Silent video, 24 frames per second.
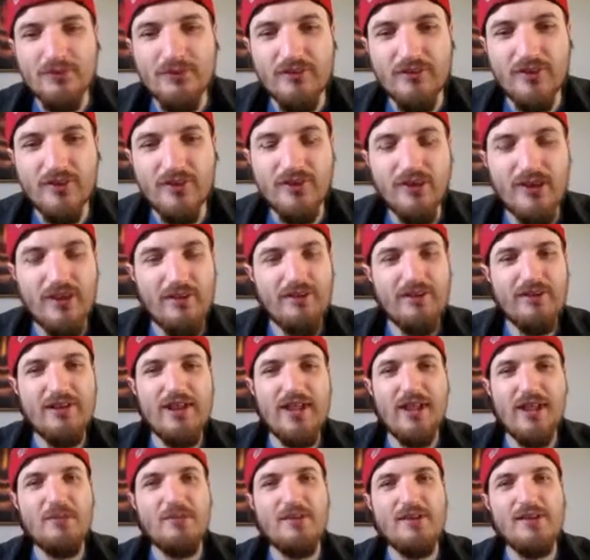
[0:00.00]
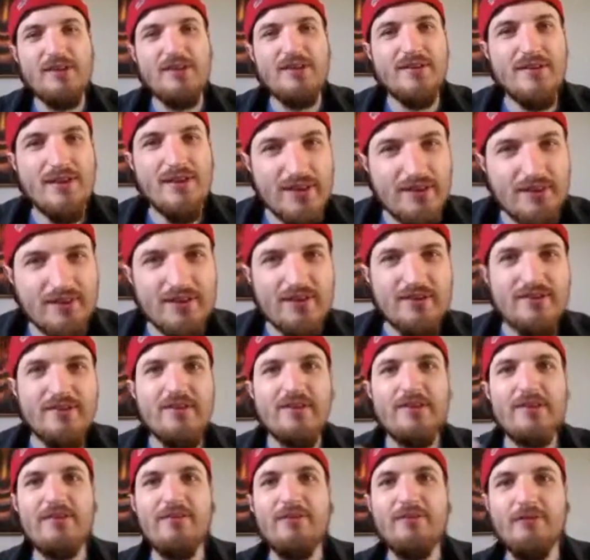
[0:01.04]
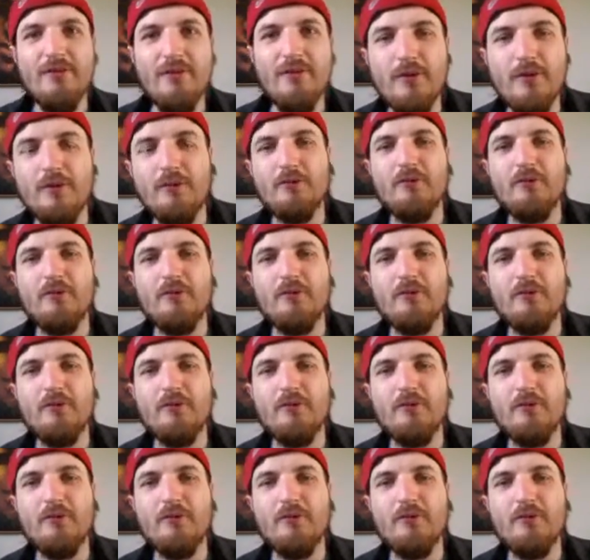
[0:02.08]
They're adapting series into films.